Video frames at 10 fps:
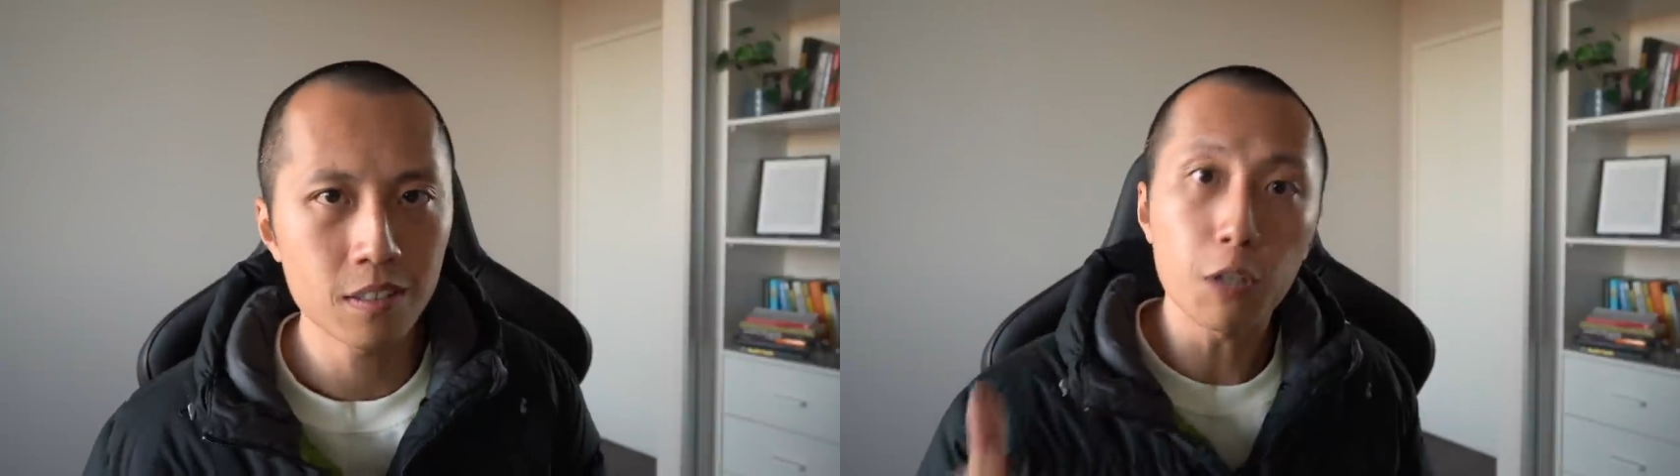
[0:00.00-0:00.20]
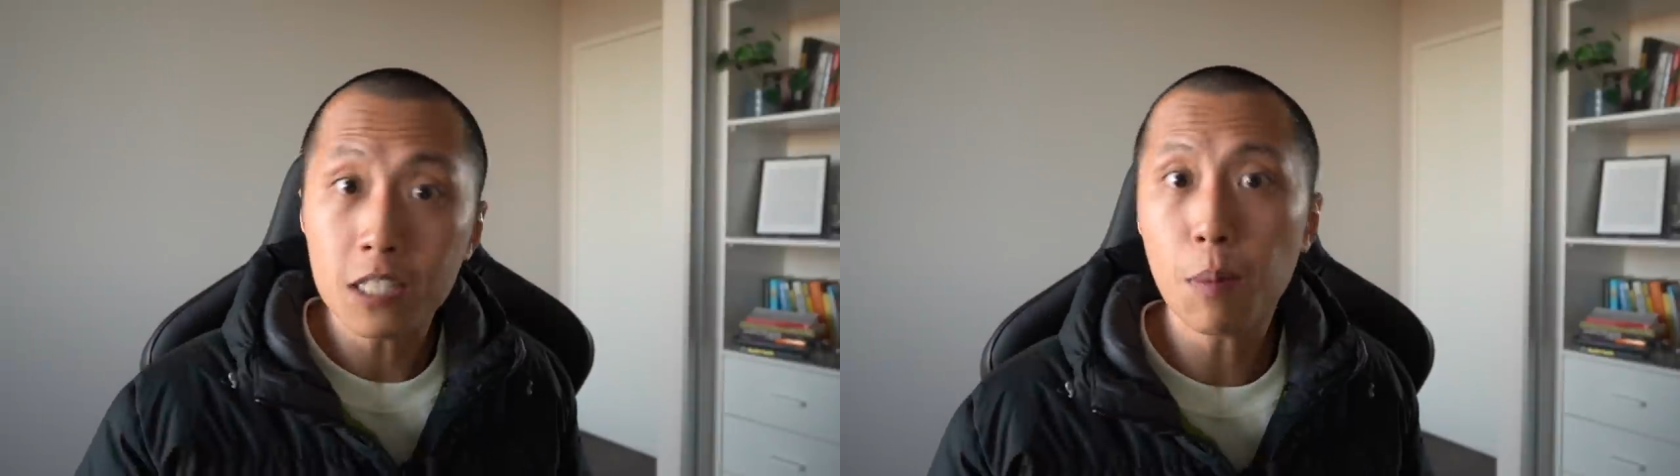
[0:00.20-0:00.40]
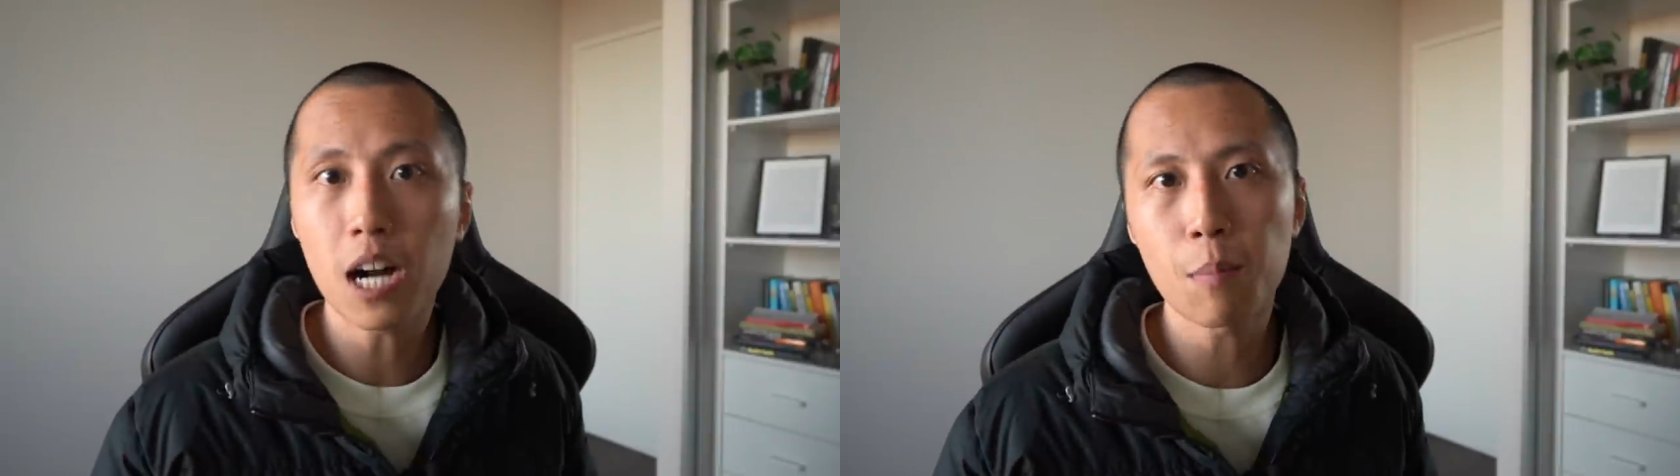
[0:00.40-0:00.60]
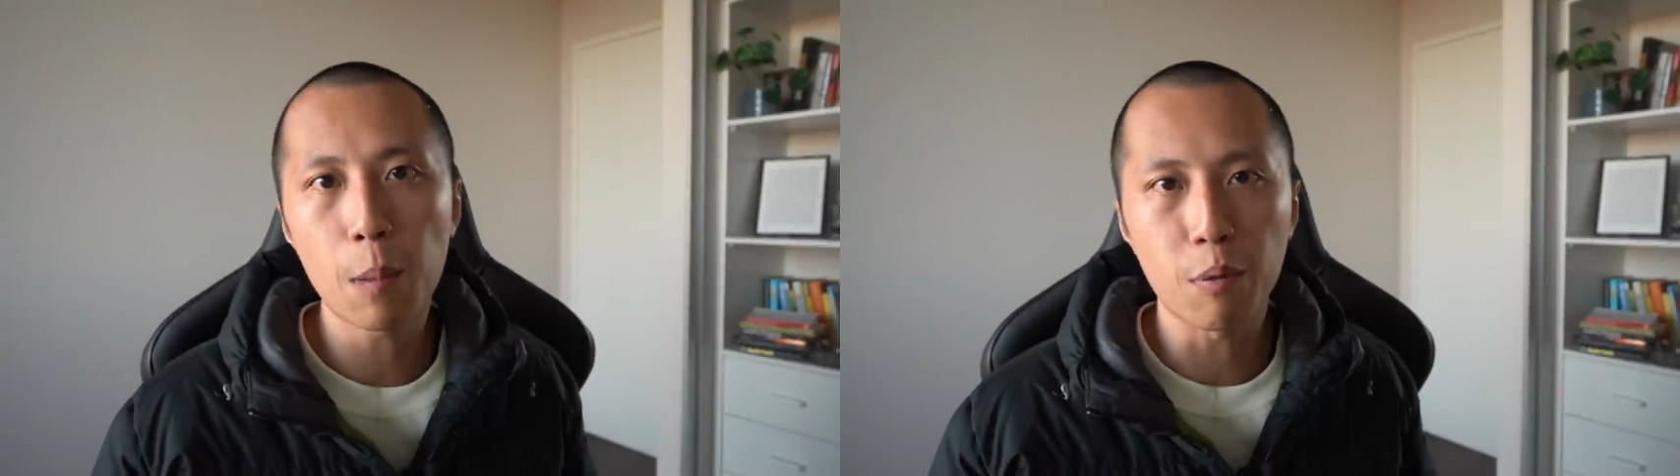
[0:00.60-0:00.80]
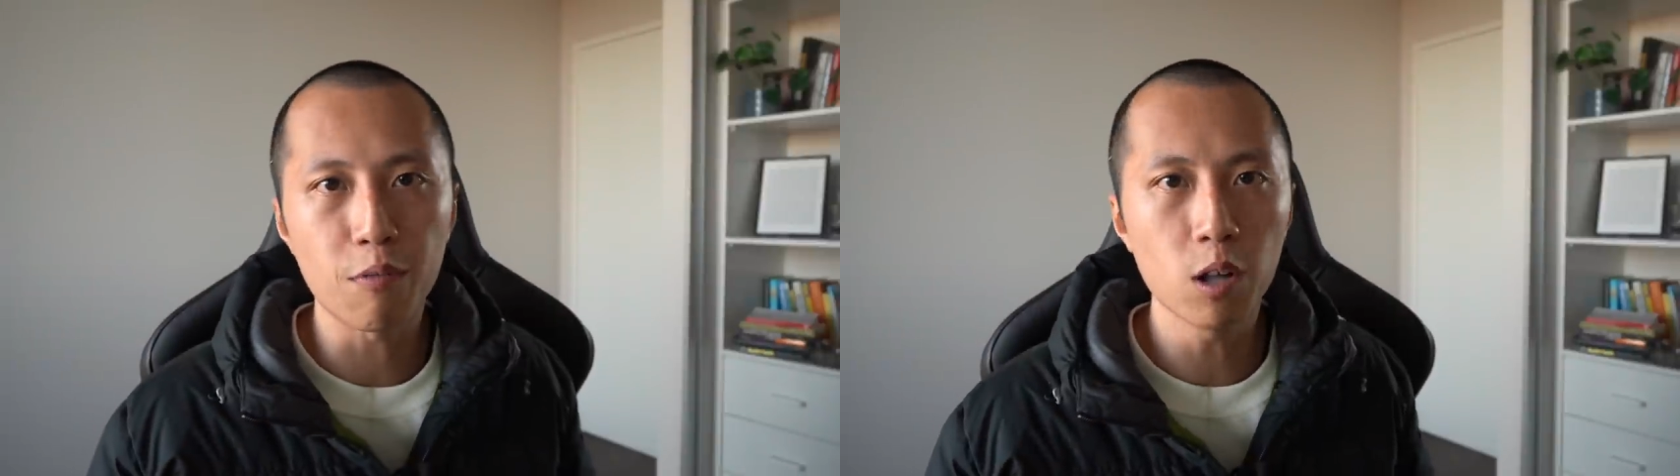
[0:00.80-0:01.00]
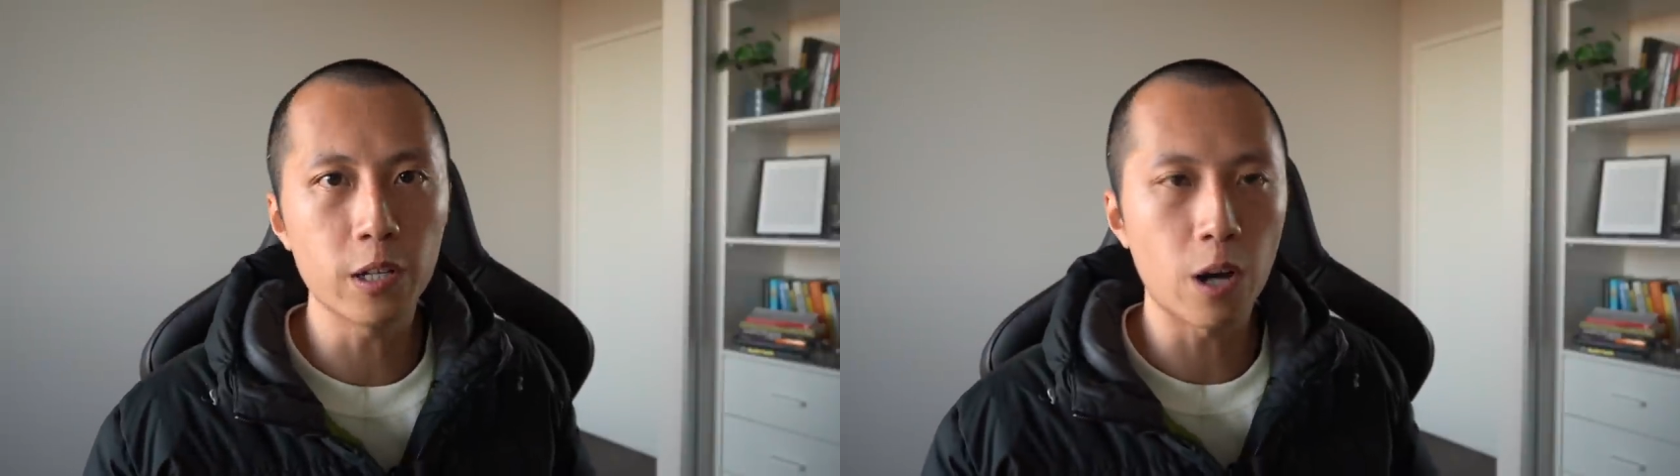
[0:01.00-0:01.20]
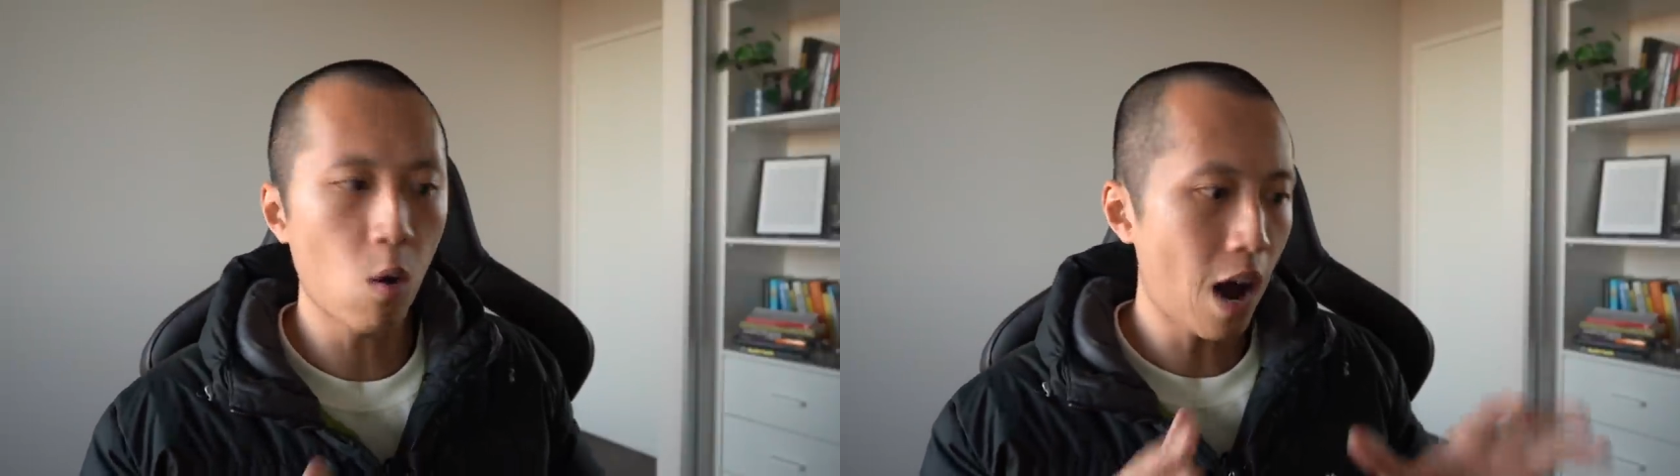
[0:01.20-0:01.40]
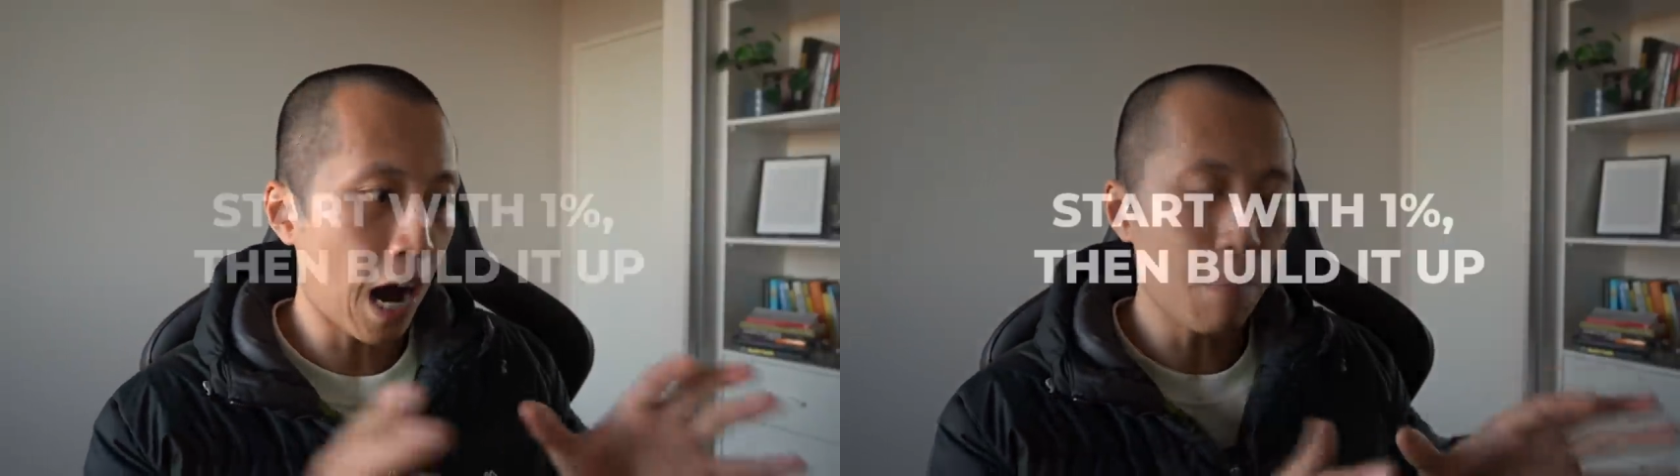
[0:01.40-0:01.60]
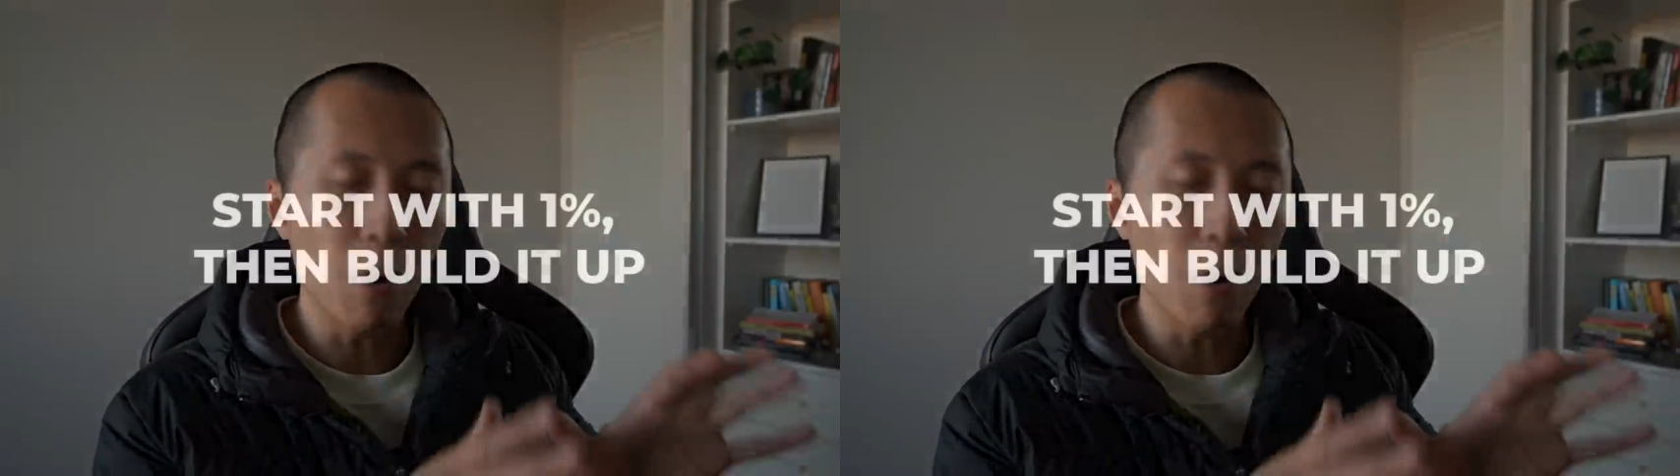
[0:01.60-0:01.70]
For this part of my portfolio, I